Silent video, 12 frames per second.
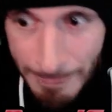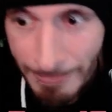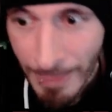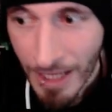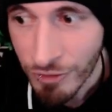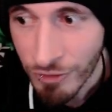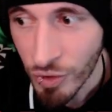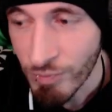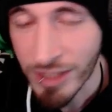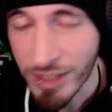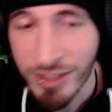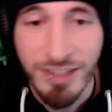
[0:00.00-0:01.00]
Too
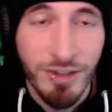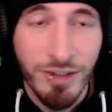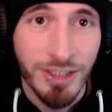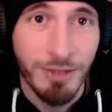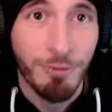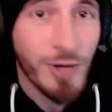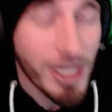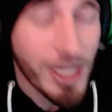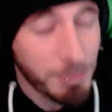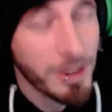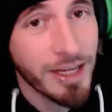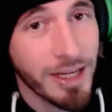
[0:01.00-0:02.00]
much considering the free to
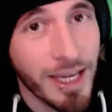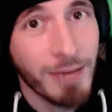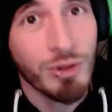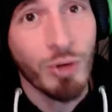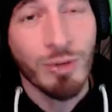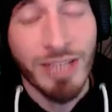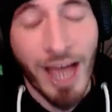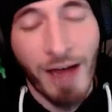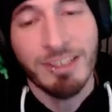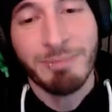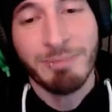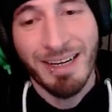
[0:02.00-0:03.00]
play games you only have to
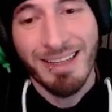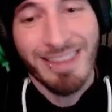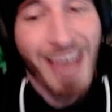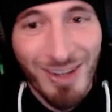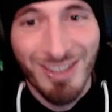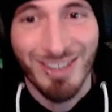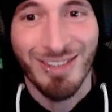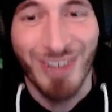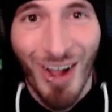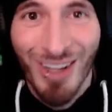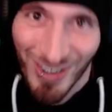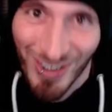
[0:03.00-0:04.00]
spend a thousand
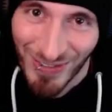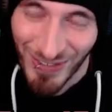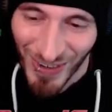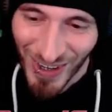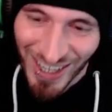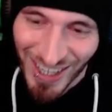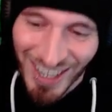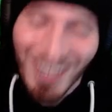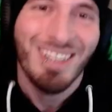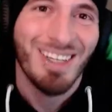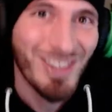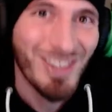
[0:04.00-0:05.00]
dollars for
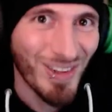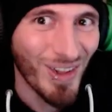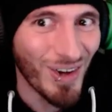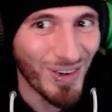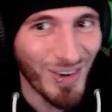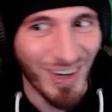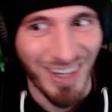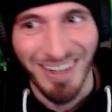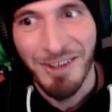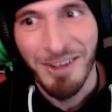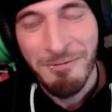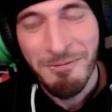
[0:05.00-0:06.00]
in the long run.
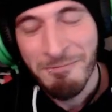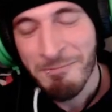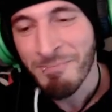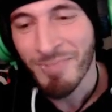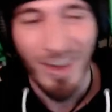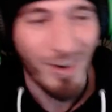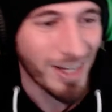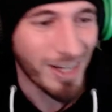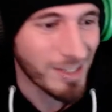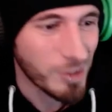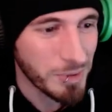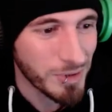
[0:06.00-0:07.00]
Alright, guys,
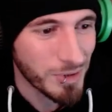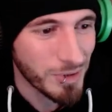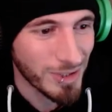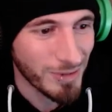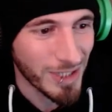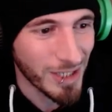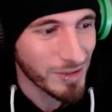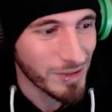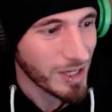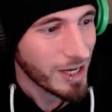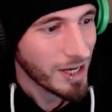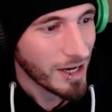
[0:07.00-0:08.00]
hope you enjoyed the videos.
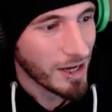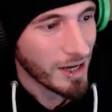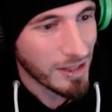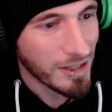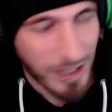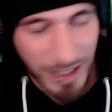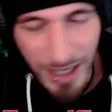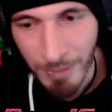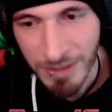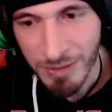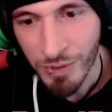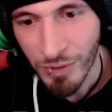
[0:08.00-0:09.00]
Uh, like, comment,
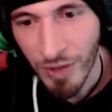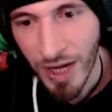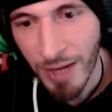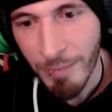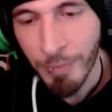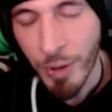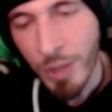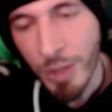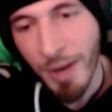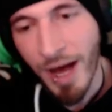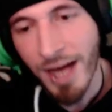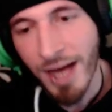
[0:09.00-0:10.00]
subscribe.
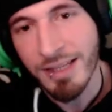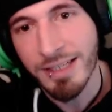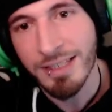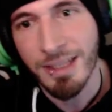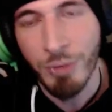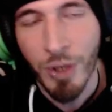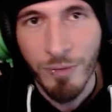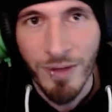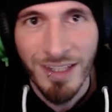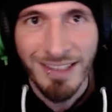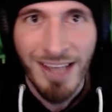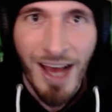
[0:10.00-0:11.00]
PewDiePie, Legend of the
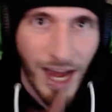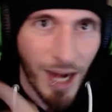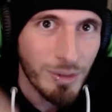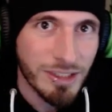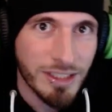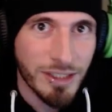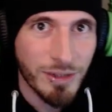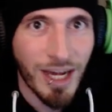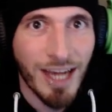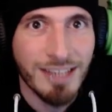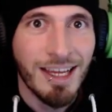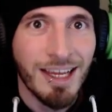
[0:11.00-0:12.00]
Brofist. I will see you
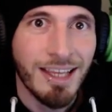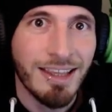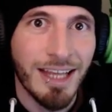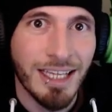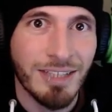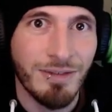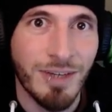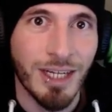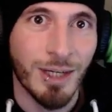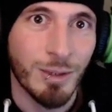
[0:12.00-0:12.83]
guys next video.